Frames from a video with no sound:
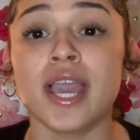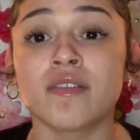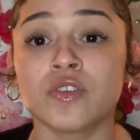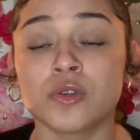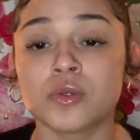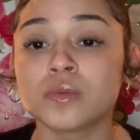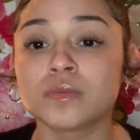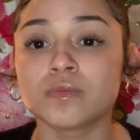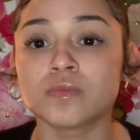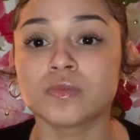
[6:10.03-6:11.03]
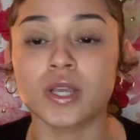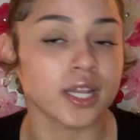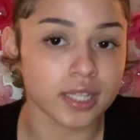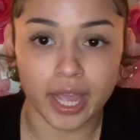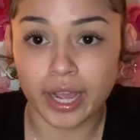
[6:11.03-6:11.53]
If you
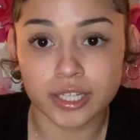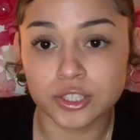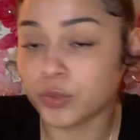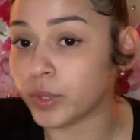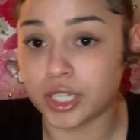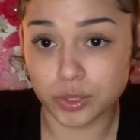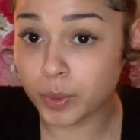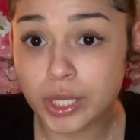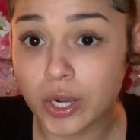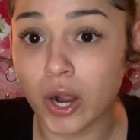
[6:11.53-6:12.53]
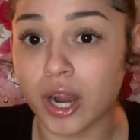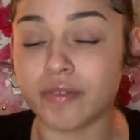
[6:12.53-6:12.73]
get like a 2020 car,